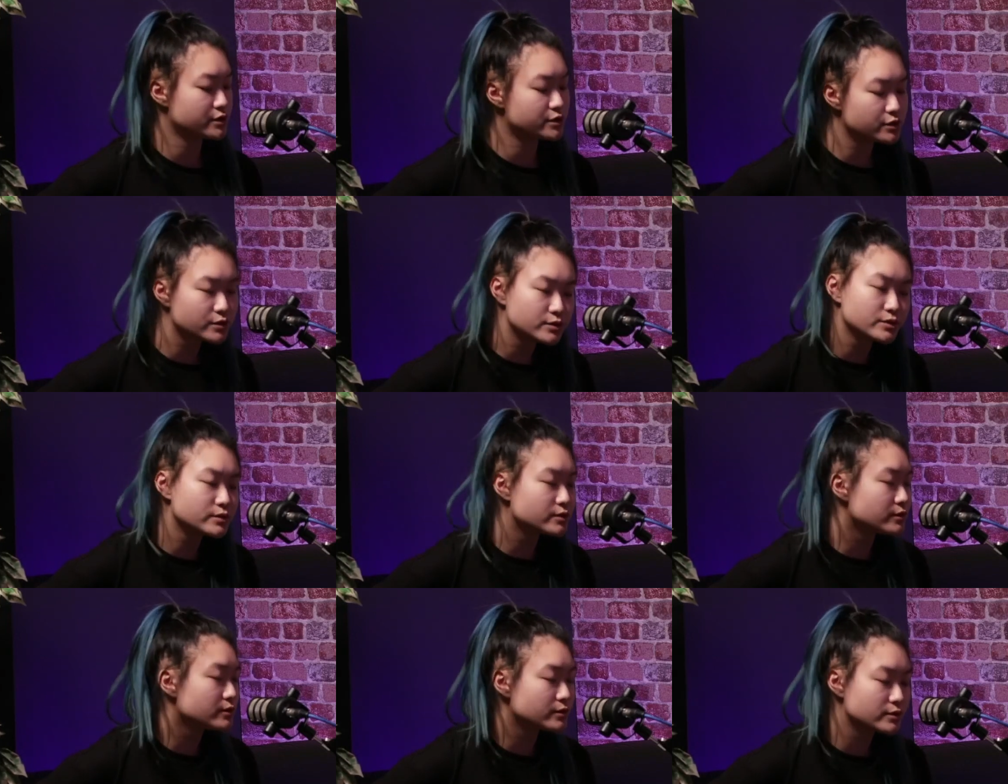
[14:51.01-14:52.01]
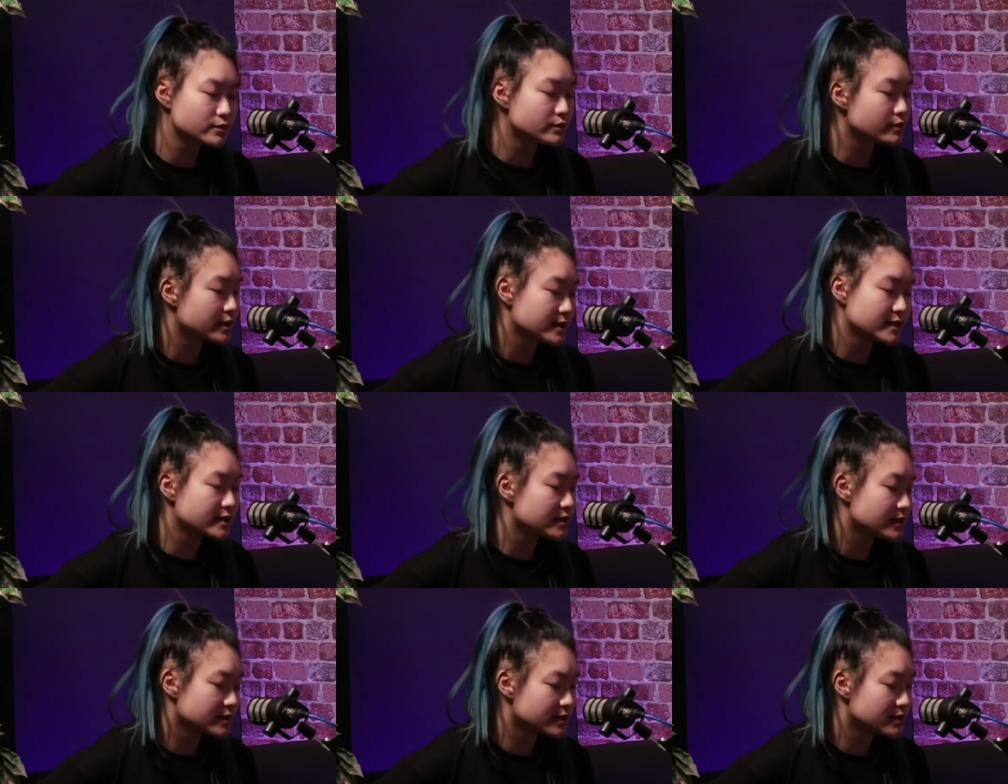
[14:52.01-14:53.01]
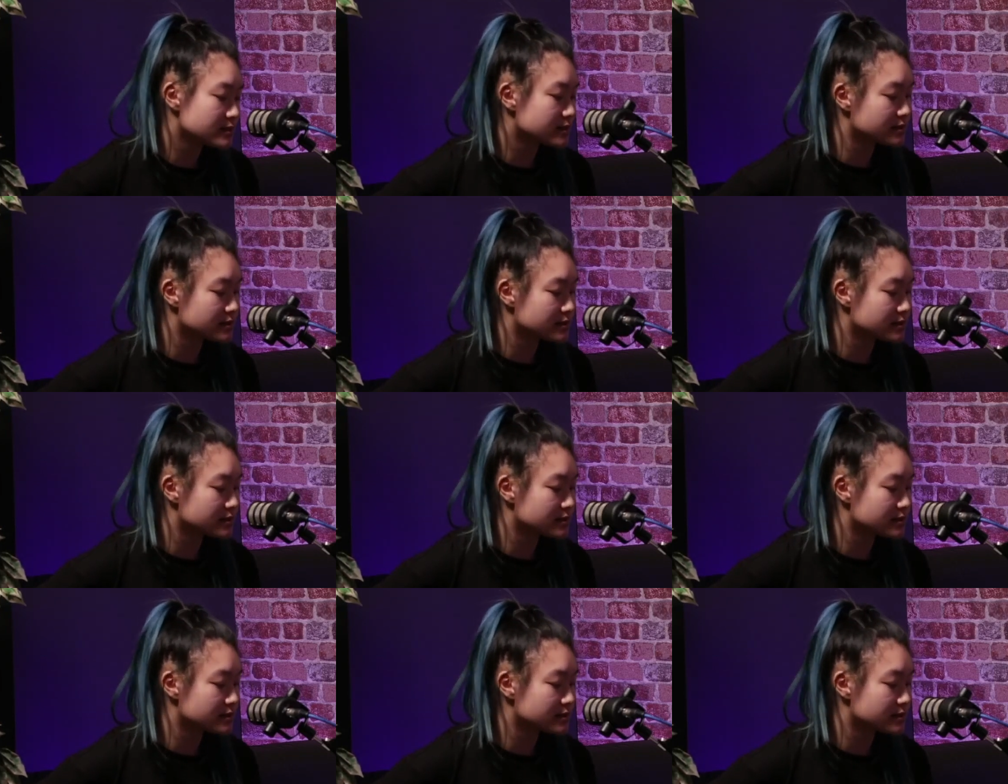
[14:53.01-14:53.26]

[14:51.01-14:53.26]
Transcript: doing